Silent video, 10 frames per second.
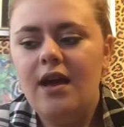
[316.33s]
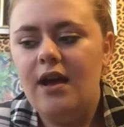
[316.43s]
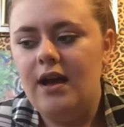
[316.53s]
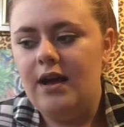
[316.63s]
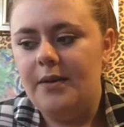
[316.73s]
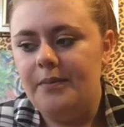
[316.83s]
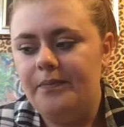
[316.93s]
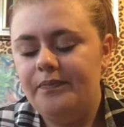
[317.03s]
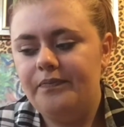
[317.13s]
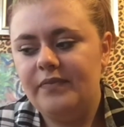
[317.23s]
Um,
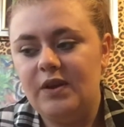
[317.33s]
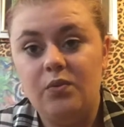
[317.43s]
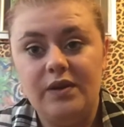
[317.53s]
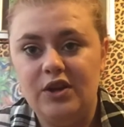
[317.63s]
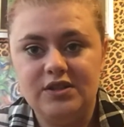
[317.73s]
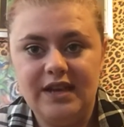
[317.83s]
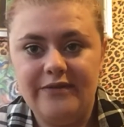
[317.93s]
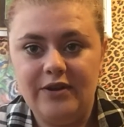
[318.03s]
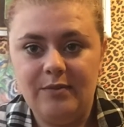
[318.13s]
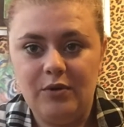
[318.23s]
we're not
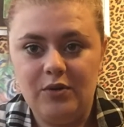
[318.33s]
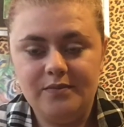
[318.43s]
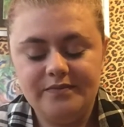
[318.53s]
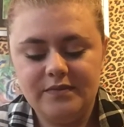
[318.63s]
together anymore.